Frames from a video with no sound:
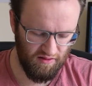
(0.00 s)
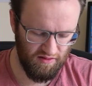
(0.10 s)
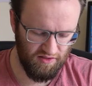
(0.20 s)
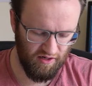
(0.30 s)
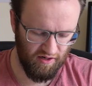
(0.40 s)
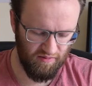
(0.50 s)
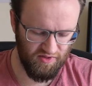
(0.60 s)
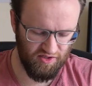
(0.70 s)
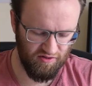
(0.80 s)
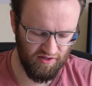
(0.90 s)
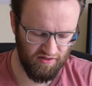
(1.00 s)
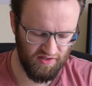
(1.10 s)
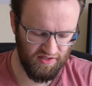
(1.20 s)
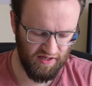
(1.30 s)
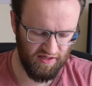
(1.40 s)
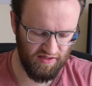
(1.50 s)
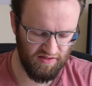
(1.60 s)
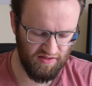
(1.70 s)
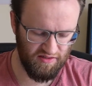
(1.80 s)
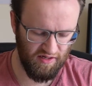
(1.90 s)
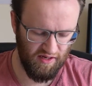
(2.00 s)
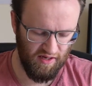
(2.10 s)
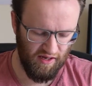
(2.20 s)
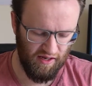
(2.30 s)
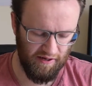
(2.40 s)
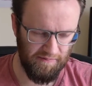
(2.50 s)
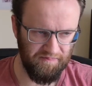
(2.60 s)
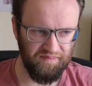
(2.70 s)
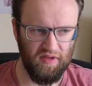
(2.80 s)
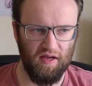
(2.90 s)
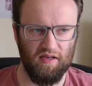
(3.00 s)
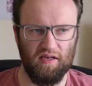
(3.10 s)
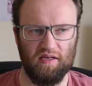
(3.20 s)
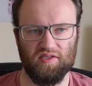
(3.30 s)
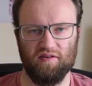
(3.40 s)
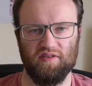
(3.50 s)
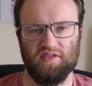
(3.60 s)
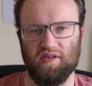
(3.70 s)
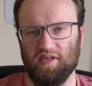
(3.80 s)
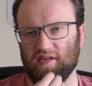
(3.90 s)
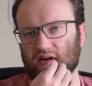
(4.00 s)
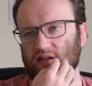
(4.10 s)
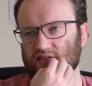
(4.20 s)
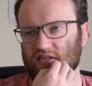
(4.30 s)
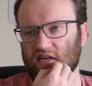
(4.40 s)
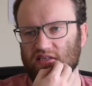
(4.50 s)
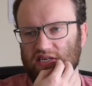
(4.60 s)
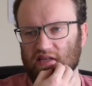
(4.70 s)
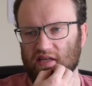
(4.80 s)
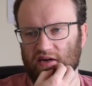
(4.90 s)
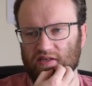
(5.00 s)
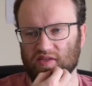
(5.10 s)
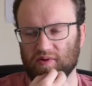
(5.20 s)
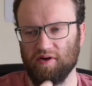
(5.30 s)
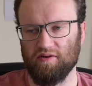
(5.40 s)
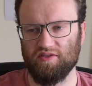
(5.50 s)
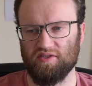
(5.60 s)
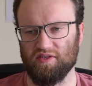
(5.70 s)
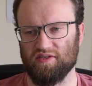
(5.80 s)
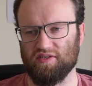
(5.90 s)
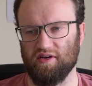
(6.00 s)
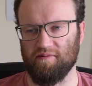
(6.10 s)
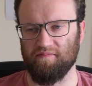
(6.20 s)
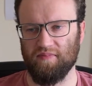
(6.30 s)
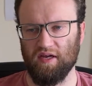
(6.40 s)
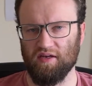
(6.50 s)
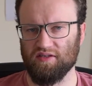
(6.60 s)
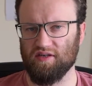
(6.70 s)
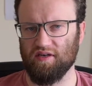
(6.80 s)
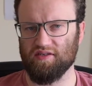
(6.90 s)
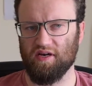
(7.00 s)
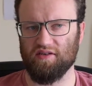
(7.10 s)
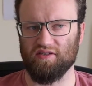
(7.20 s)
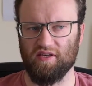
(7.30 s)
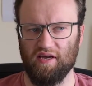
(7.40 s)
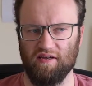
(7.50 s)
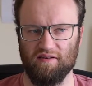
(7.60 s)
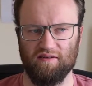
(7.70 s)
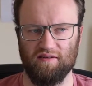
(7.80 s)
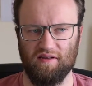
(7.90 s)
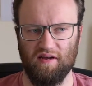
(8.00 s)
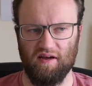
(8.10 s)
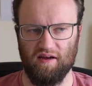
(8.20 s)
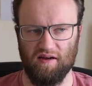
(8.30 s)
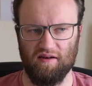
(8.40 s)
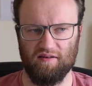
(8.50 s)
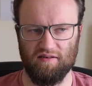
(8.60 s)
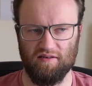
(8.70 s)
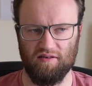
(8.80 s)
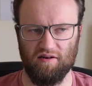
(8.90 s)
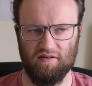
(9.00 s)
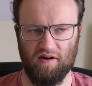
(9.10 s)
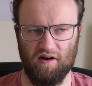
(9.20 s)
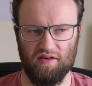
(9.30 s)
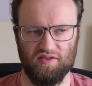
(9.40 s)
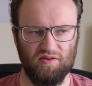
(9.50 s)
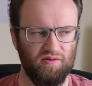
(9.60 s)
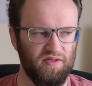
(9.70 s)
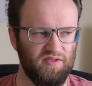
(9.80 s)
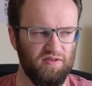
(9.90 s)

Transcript: times during your studies? Yeah, so if there's any other teens out there, I suppose just study as hard as you can. High school is